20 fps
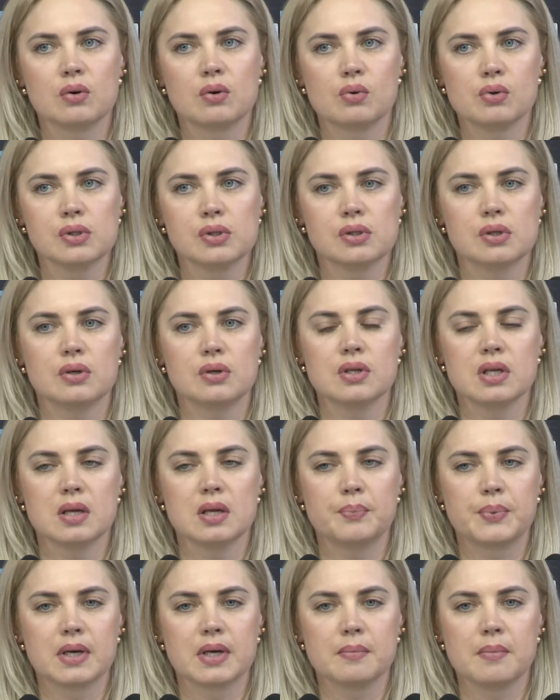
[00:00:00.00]
I would also
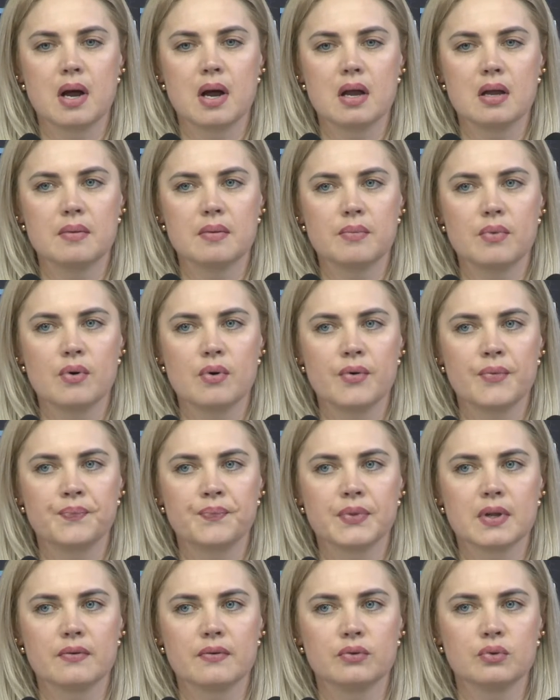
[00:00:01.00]
like to
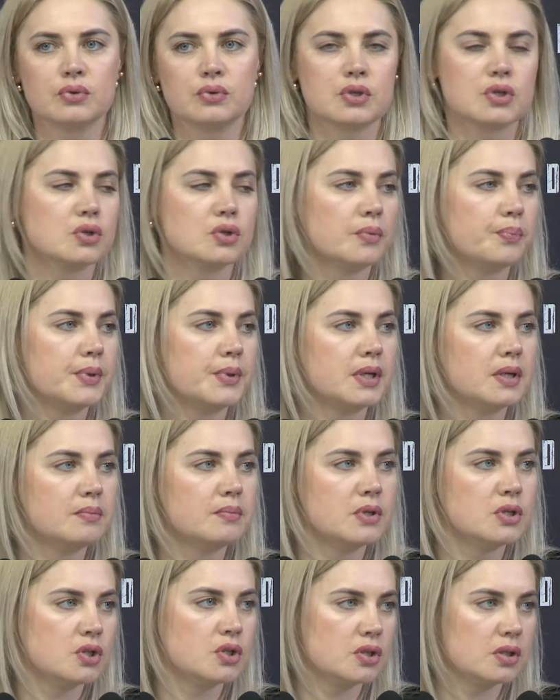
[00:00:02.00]
inform that
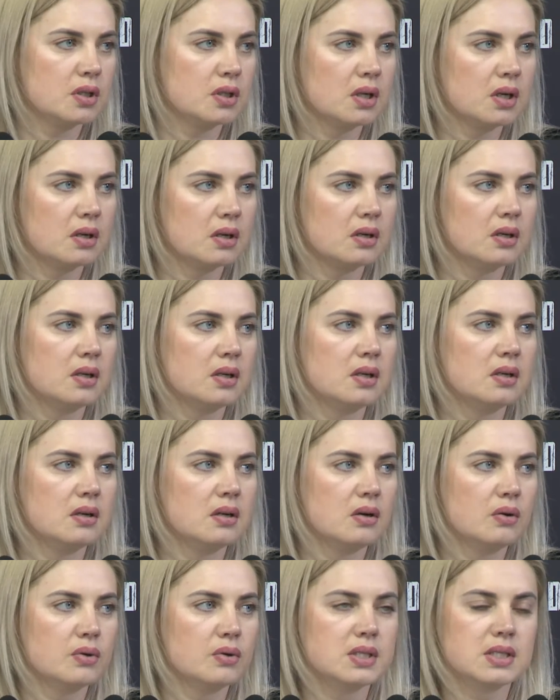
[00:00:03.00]
we
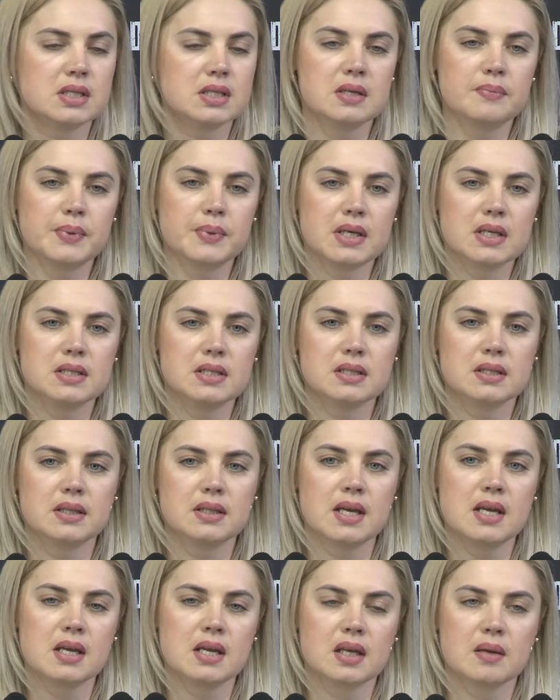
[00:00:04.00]
also
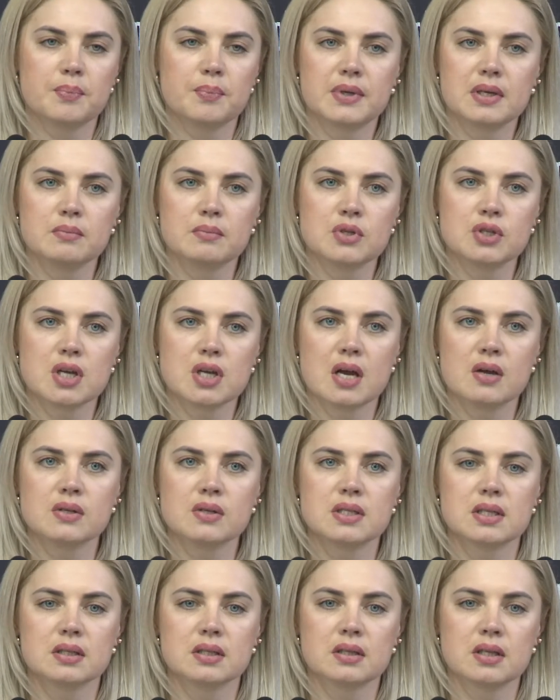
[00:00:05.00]
accommodate
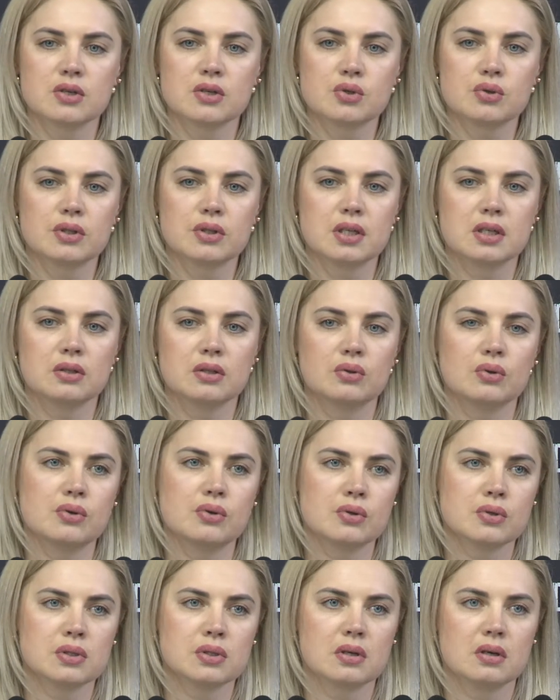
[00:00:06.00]
IDPs
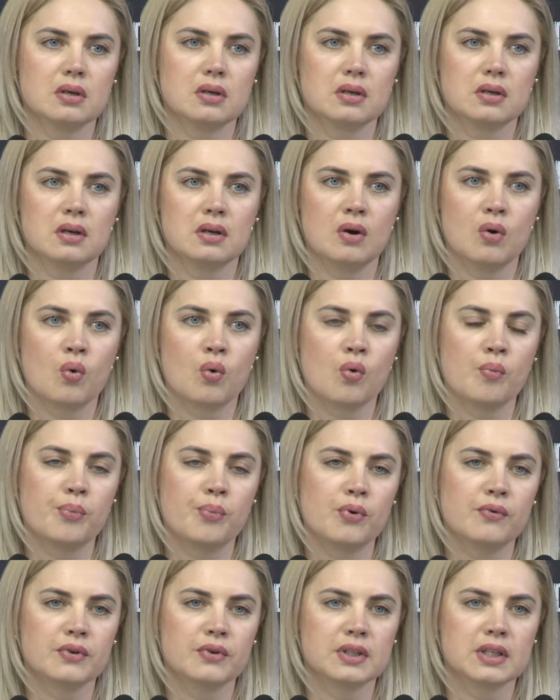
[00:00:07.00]
and children
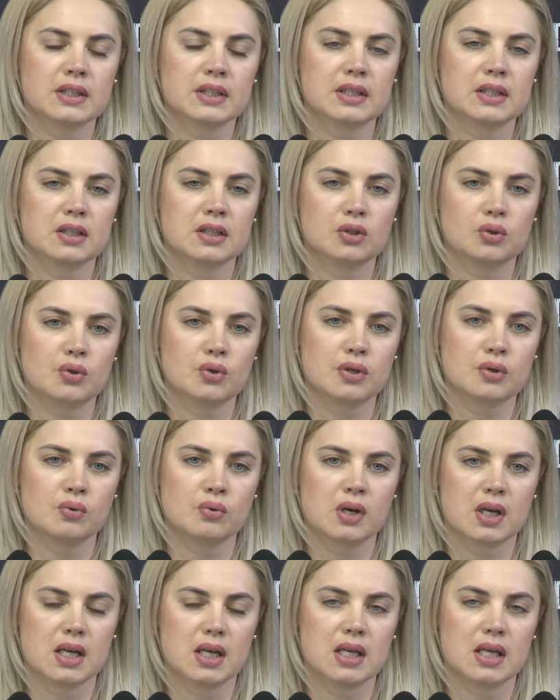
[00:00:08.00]
who